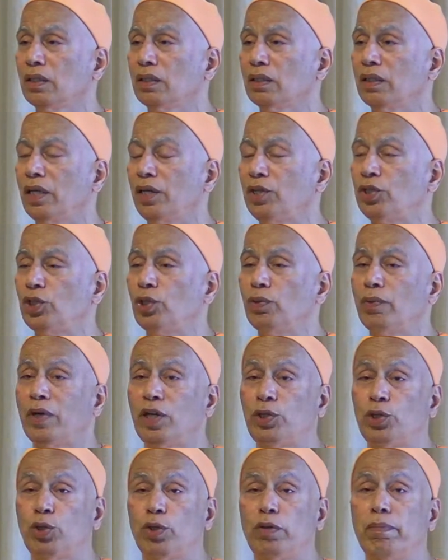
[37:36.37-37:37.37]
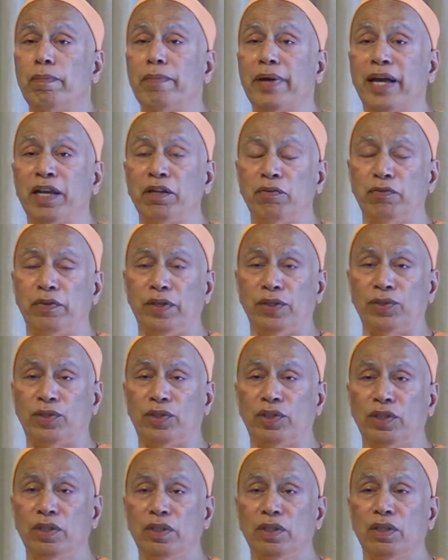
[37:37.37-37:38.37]
that Shiva should
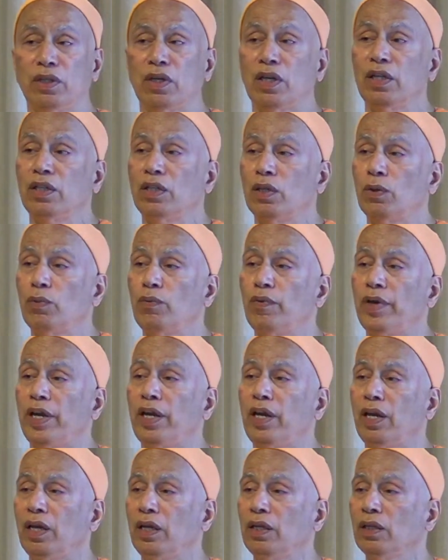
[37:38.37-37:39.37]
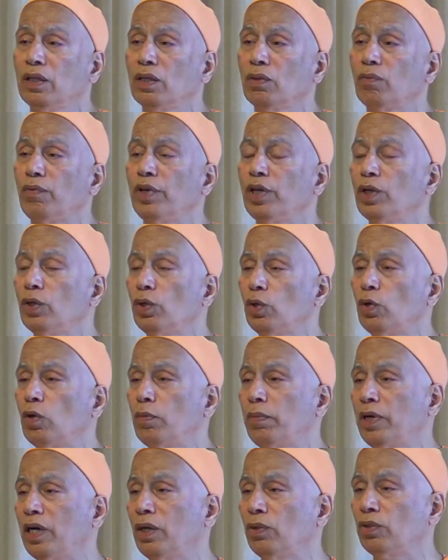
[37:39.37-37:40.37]
manifest in the way we go
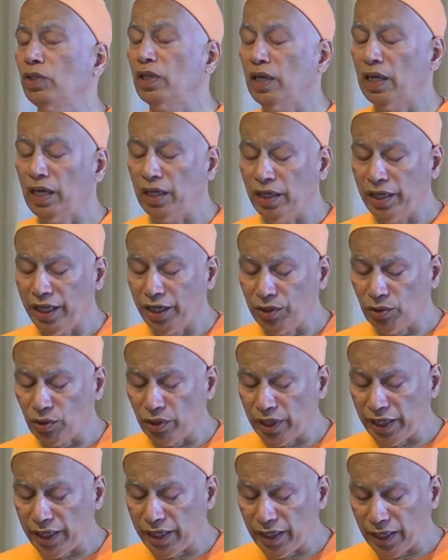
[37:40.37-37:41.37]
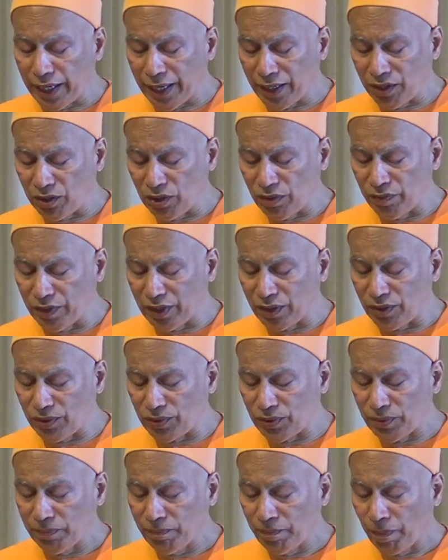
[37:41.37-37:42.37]
about our day-to-day
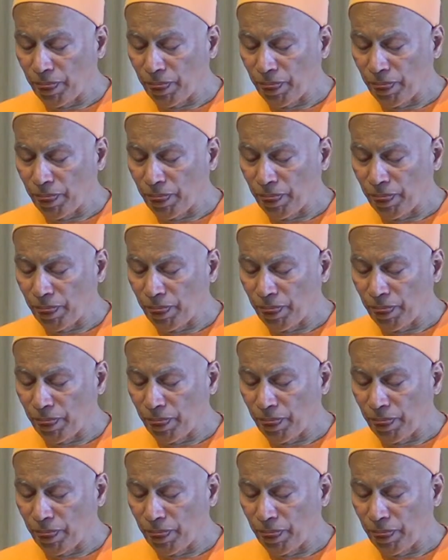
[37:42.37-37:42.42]
activities.